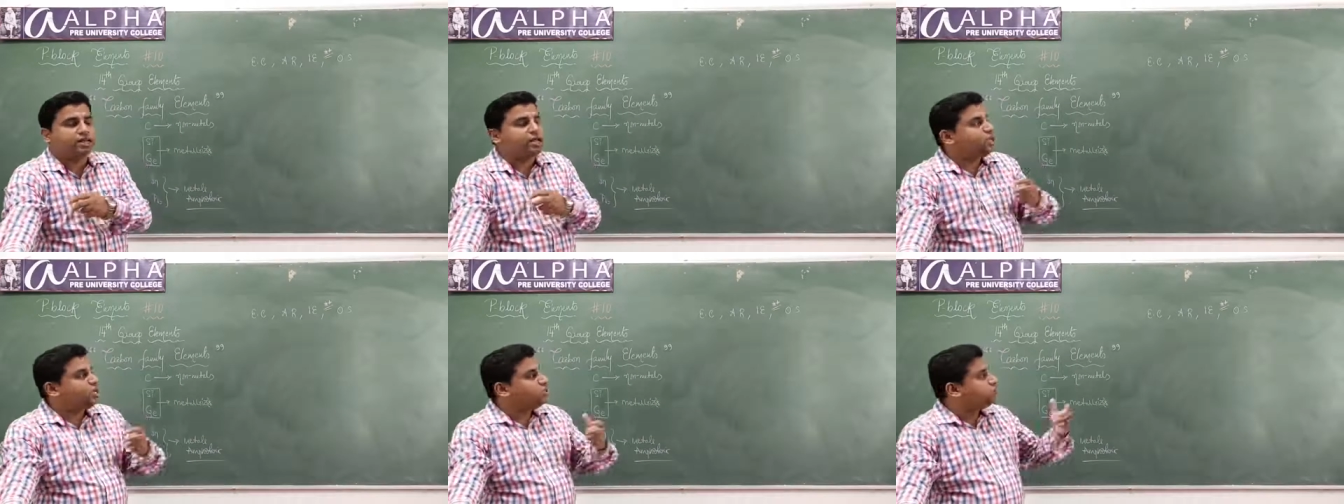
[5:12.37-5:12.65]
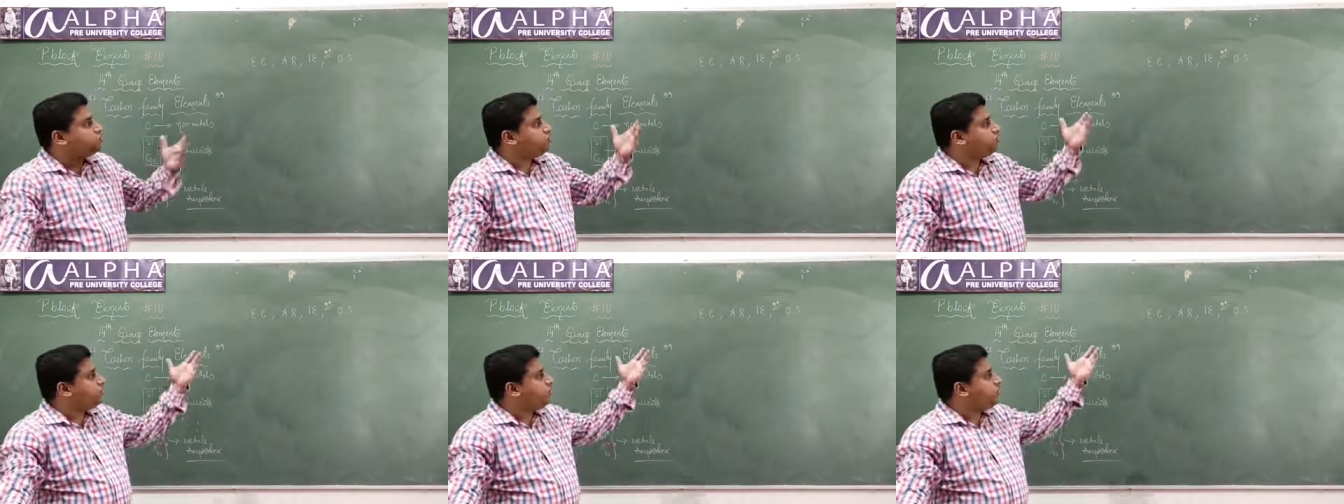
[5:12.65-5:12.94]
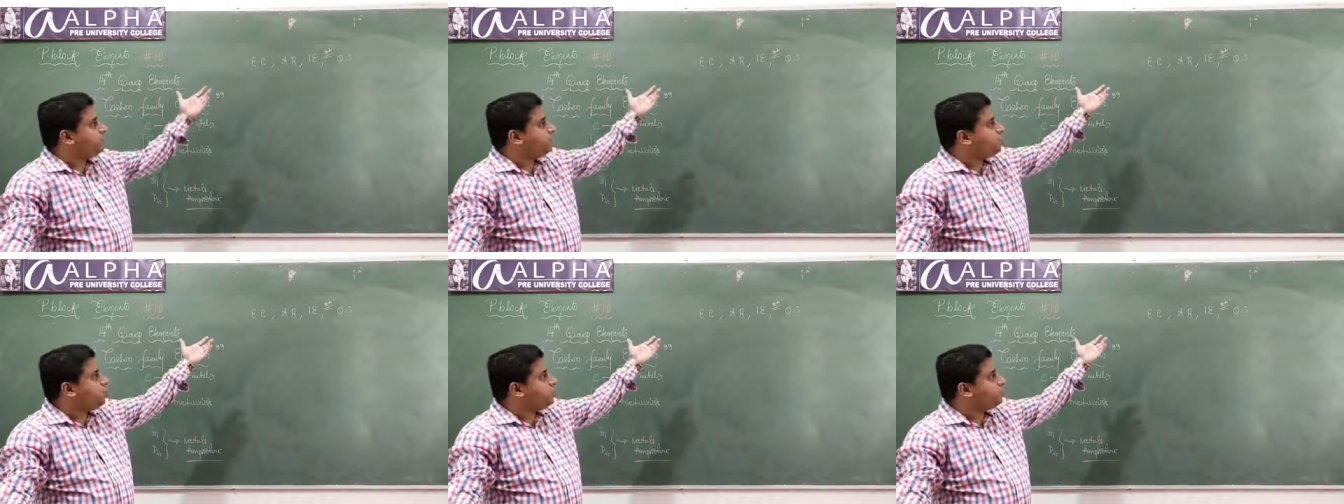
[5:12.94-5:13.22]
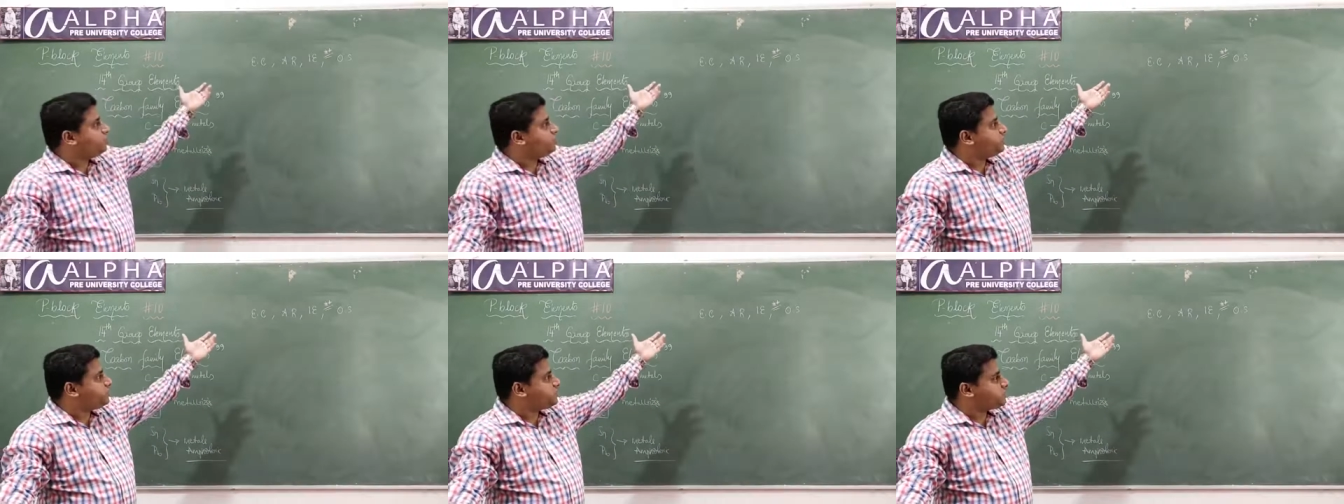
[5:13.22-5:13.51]
So we have got to
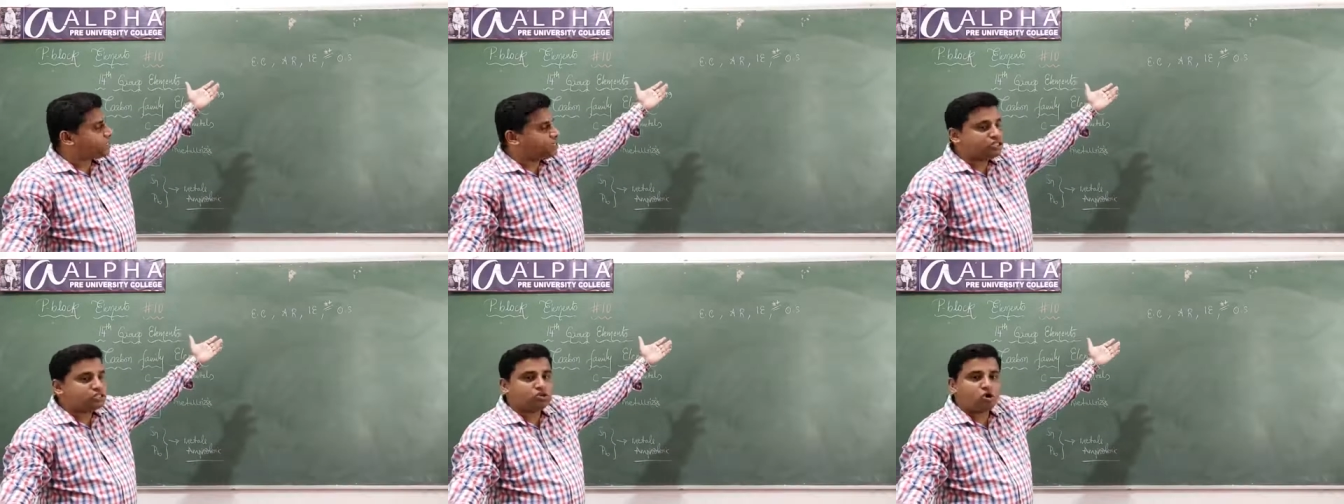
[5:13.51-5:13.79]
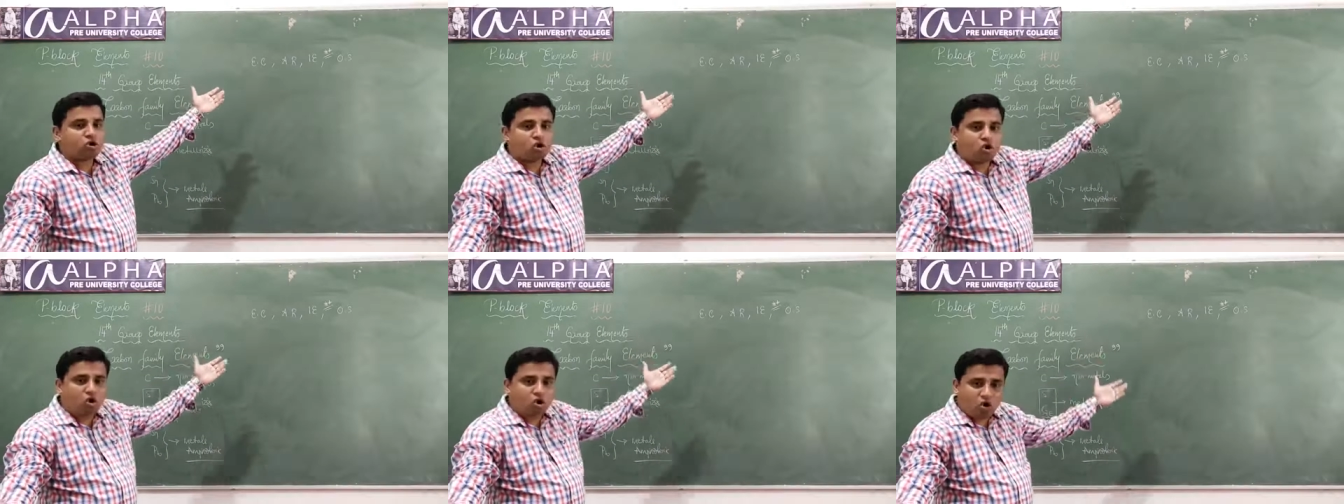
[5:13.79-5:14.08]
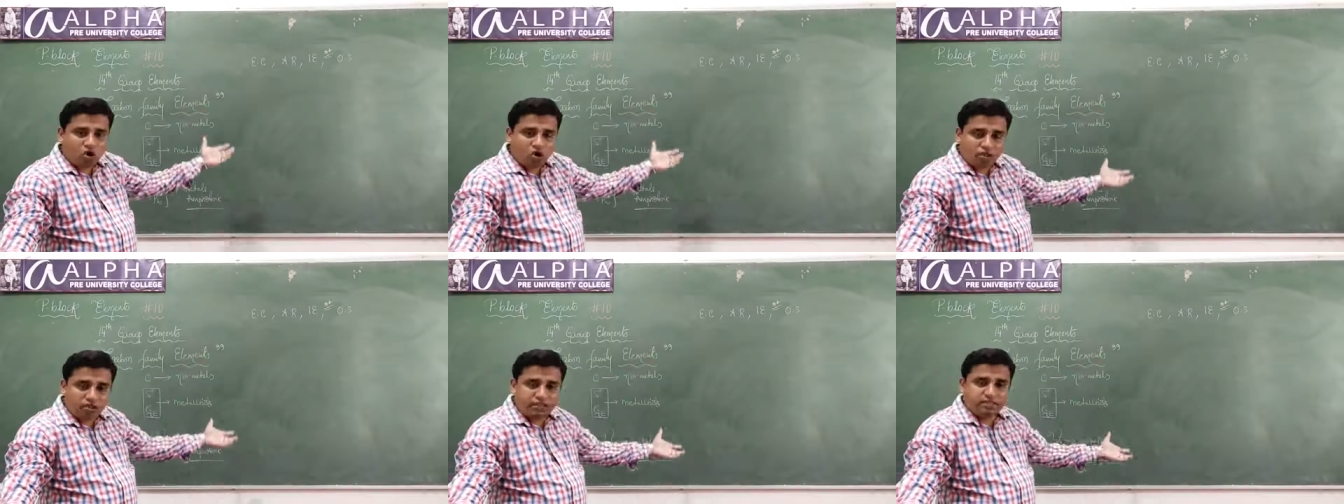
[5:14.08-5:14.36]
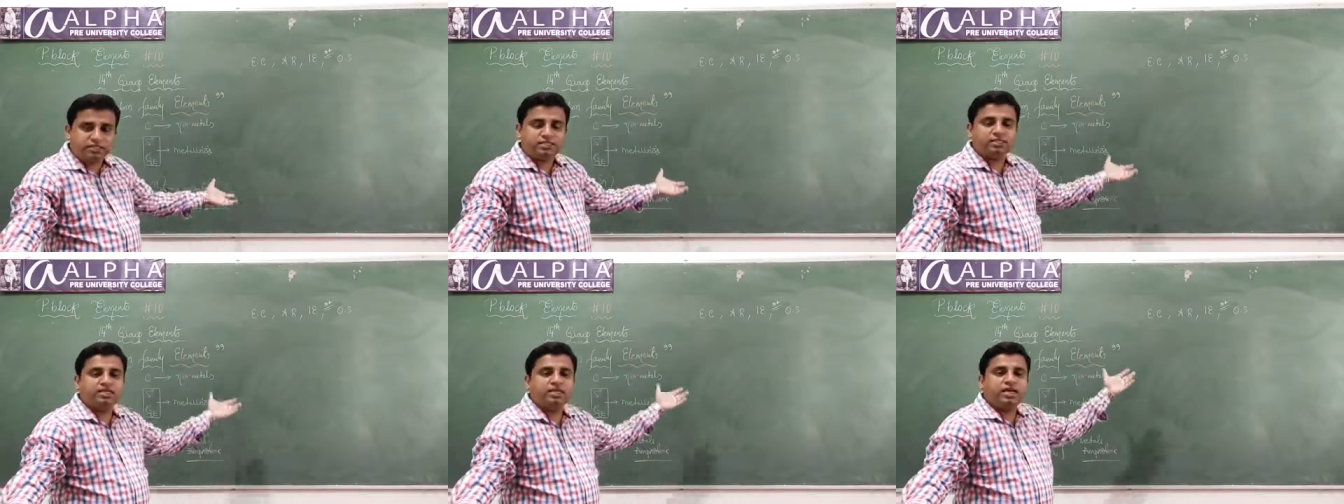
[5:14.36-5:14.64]
discuss all
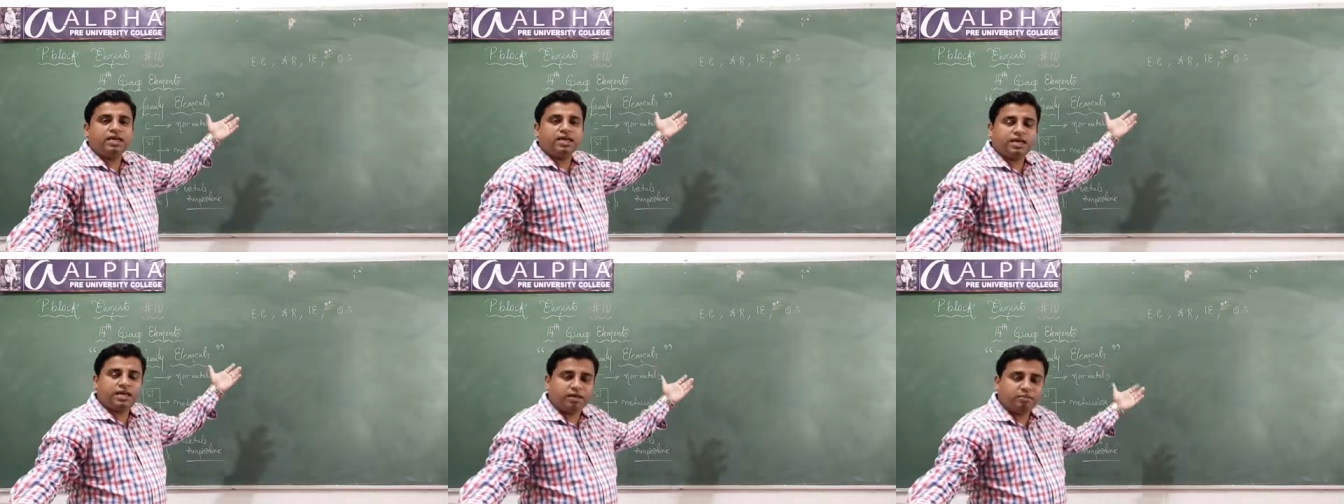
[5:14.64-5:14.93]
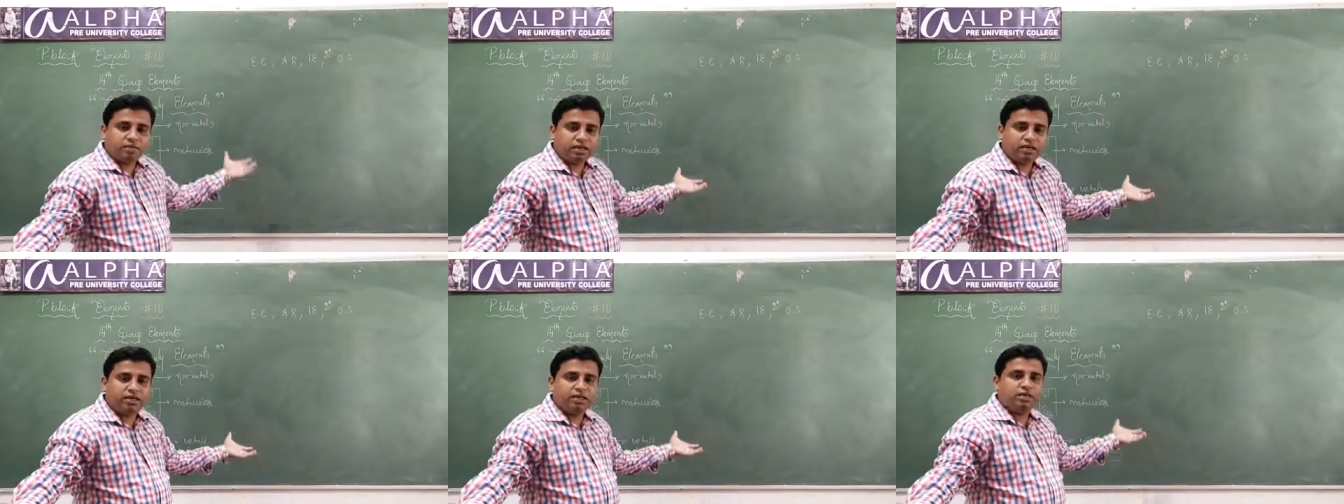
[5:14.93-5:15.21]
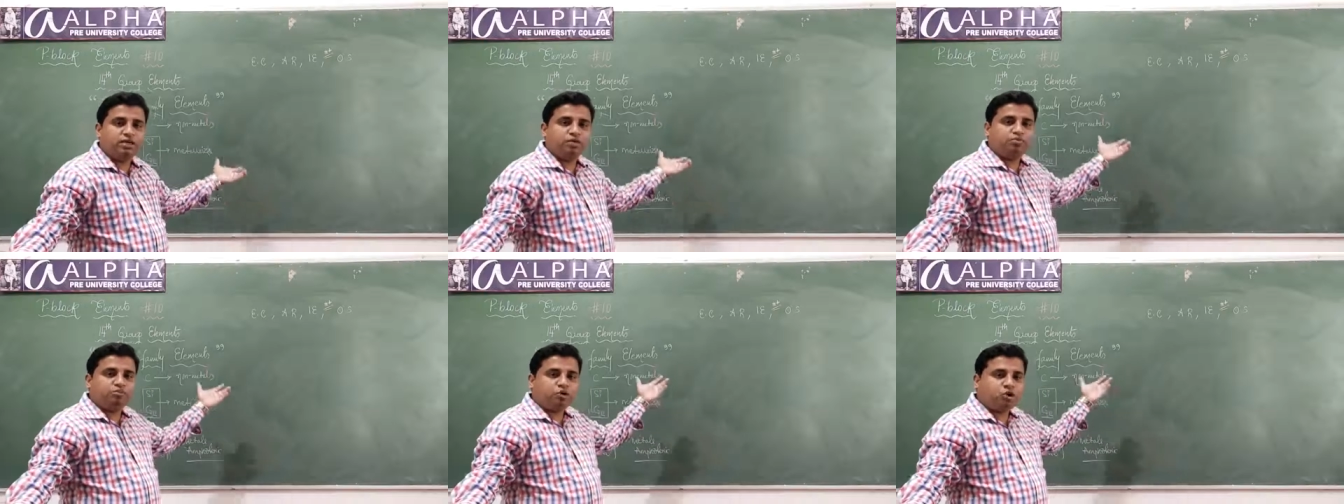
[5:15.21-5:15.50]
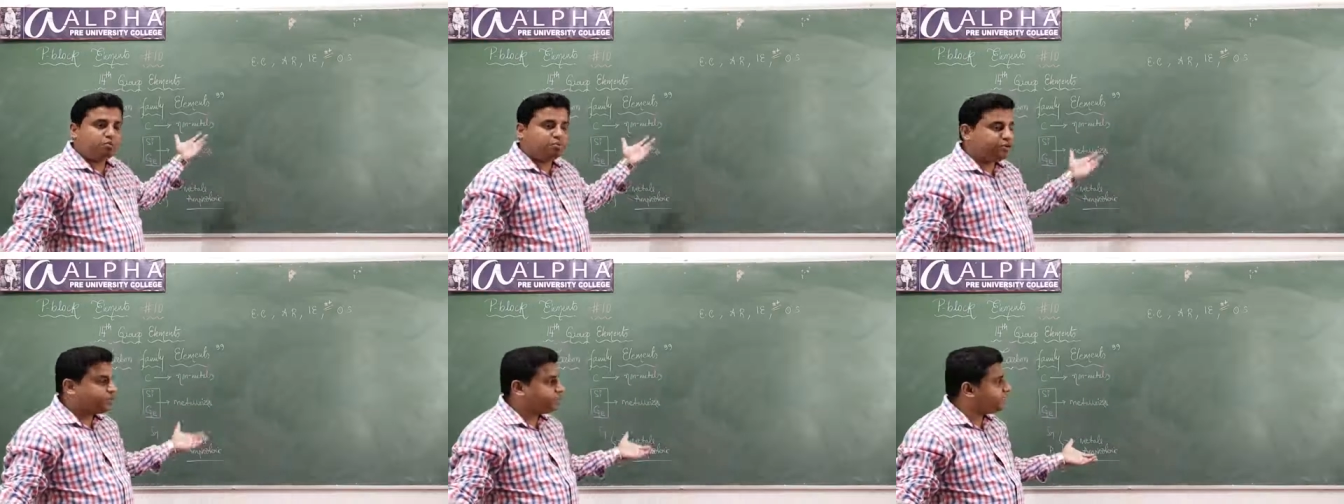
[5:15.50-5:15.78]
this chemical
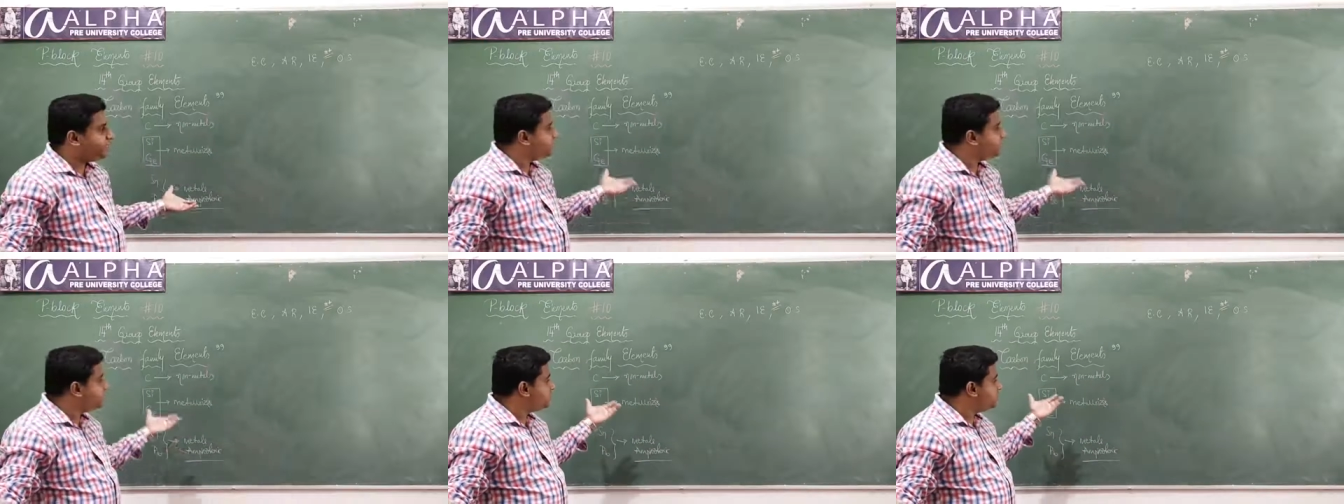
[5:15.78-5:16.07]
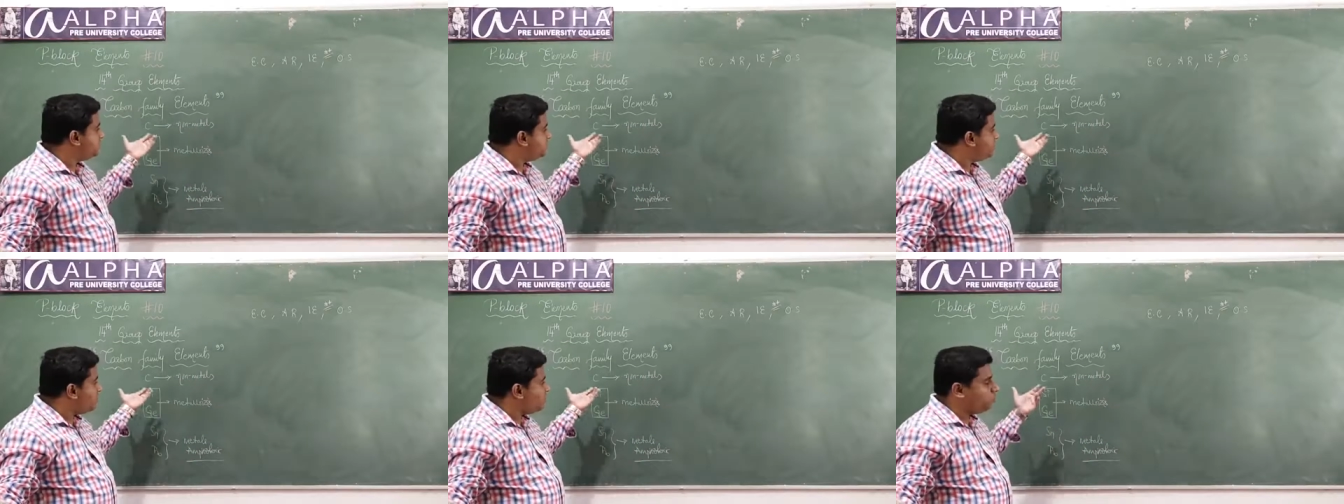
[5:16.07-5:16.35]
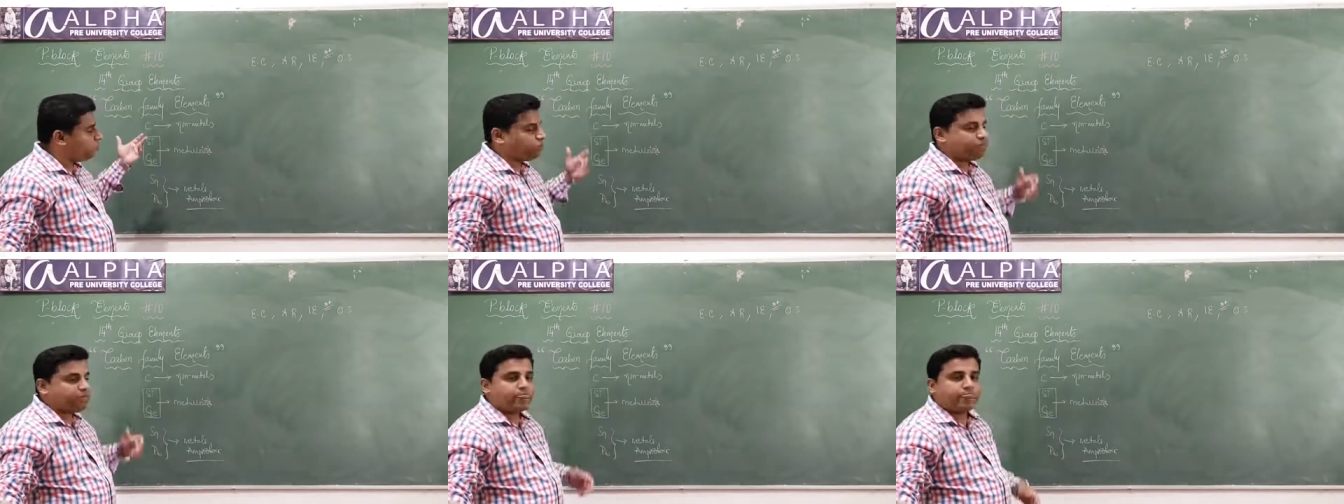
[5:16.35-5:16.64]
properties now.